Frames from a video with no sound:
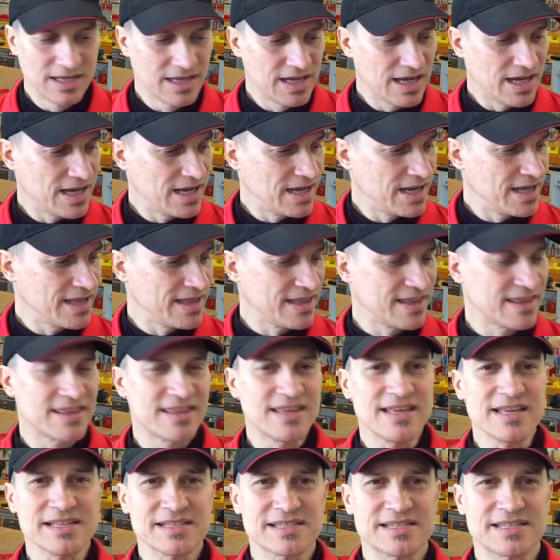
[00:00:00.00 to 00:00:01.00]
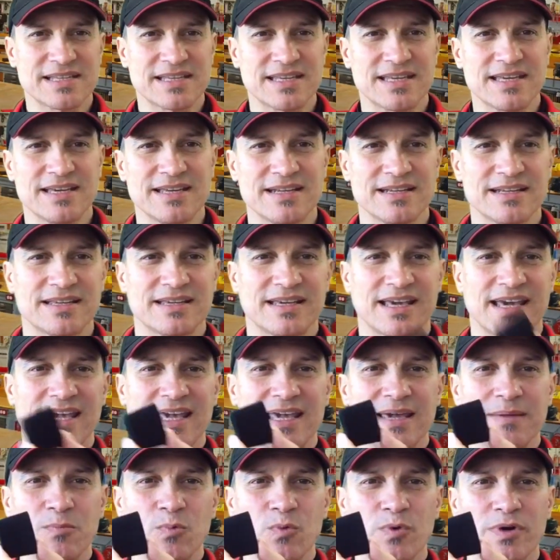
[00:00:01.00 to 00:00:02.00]
This kit
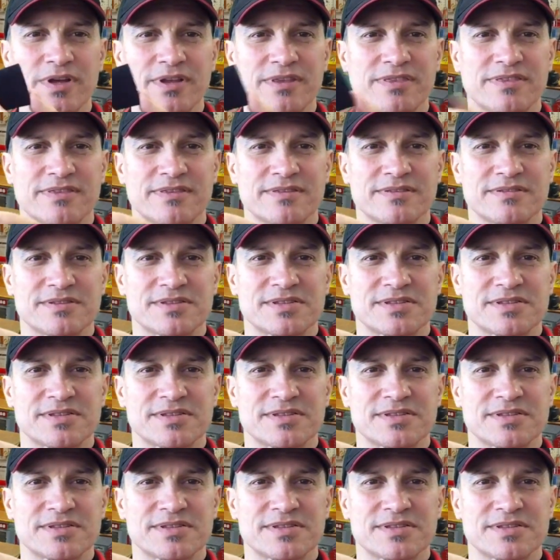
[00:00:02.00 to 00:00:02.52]
came with